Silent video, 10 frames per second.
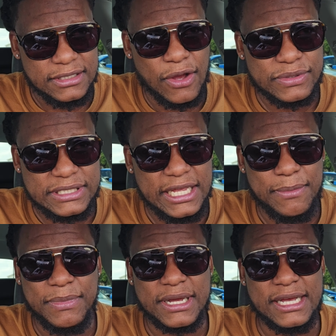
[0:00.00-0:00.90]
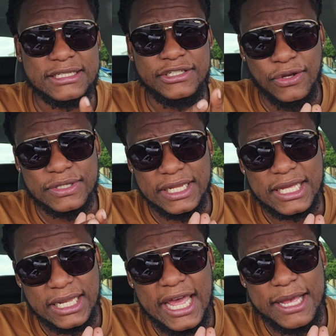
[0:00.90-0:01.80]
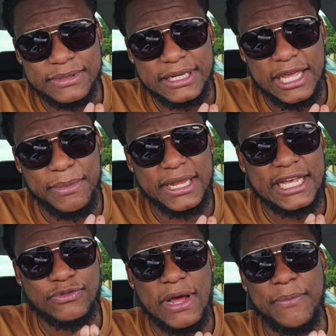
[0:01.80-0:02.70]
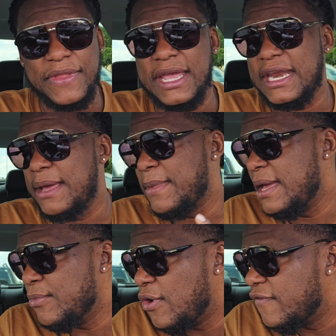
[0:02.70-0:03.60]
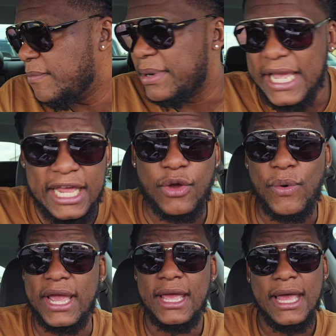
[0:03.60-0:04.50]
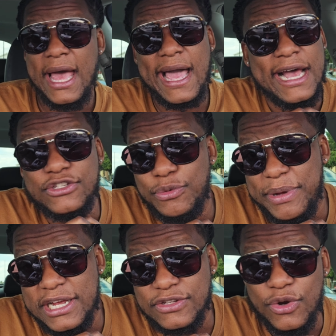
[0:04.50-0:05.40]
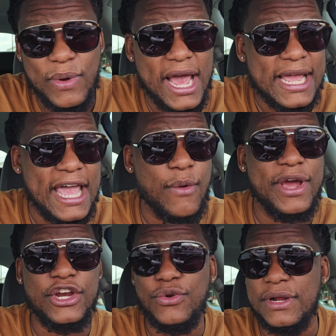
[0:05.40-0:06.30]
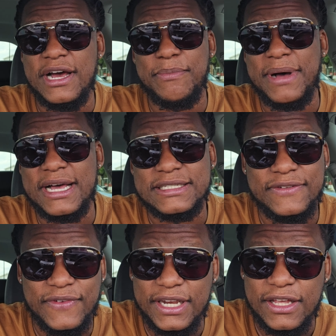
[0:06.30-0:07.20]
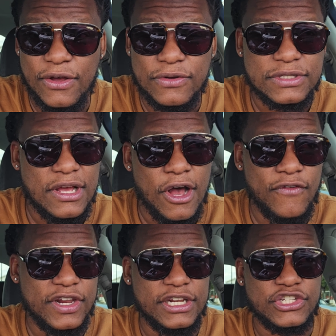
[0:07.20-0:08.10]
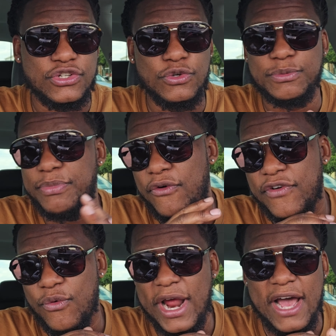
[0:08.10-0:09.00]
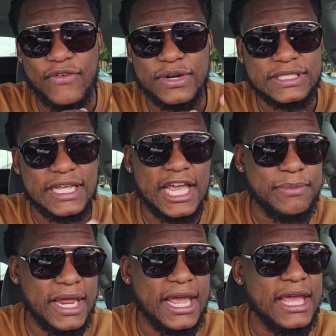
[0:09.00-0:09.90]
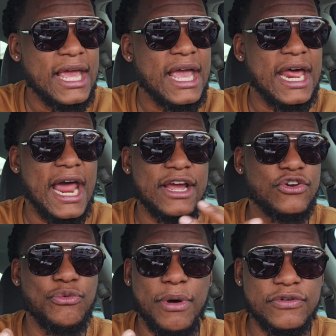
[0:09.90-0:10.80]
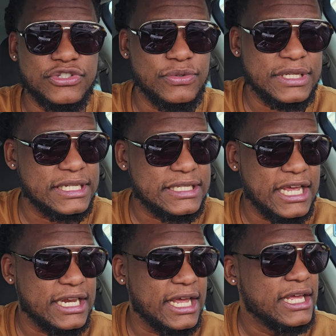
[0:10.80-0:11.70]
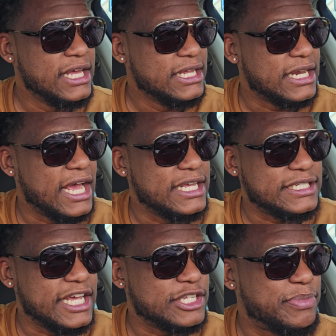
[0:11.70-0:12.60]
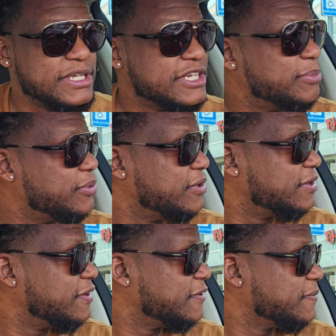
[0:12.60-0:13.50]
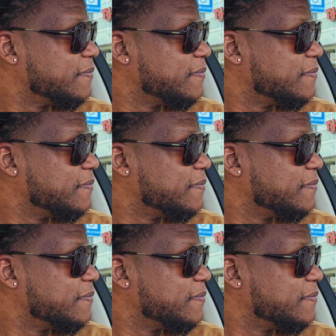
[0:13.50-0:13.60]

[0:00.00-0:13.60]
don't sit because usually collabs are limited. That's why I'm thinking they made more of them. But anyway, I got two pairs on the way. I can't wait to do the unboxing videos. Hopefully the shoes both arrive on the same day and I can do both shoes at the same day. Dang, GSP just pulled up.